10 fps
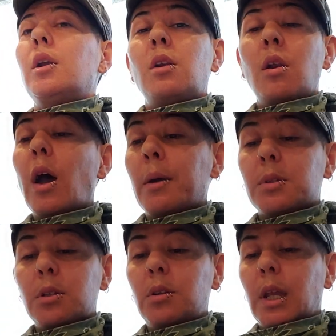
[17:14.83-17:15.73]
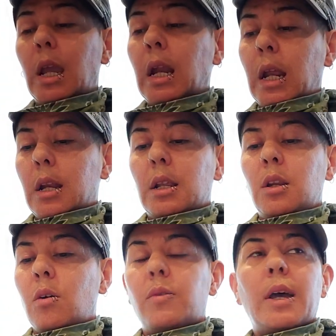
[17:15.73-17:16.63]
No, absolutely. And
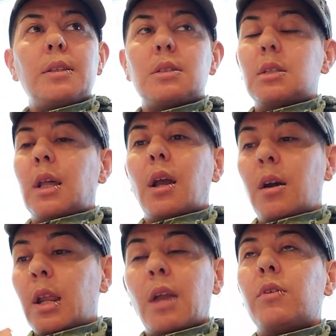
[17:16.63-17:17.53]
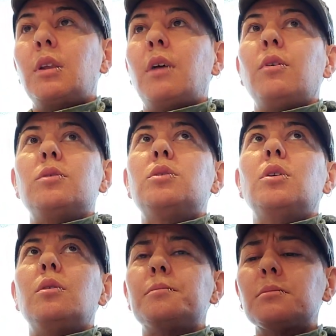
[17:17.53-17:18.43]
then, that's like on every level.
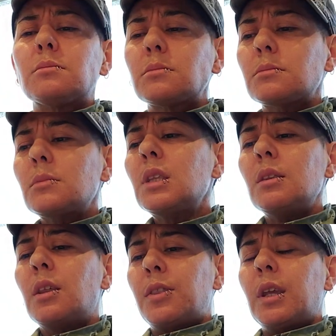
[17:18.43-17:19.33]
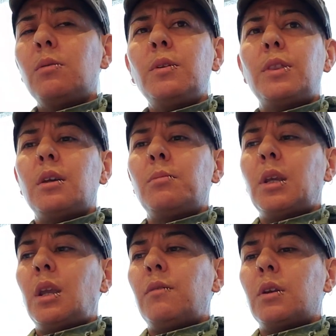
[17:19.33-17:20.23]
So the thing with them
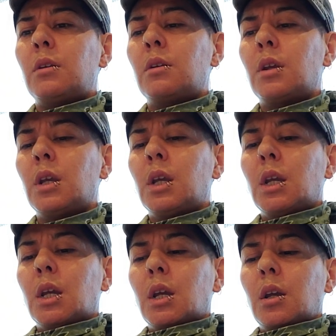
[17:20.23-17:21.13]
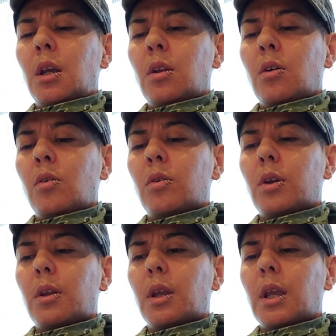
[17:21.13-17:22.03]
even,
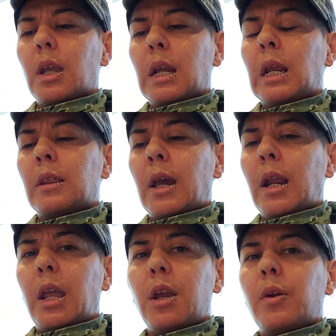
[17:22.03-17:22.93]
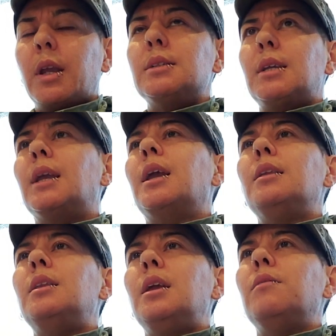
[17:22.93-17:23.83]
getting that hearing to get
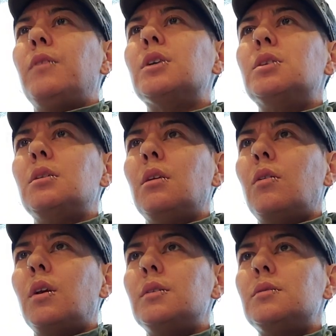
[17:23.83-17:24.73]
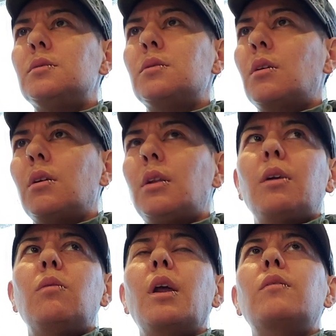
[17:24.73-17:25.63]
the eviction notice or like
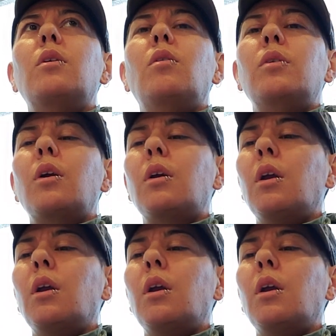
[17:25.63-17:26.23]
whatever order.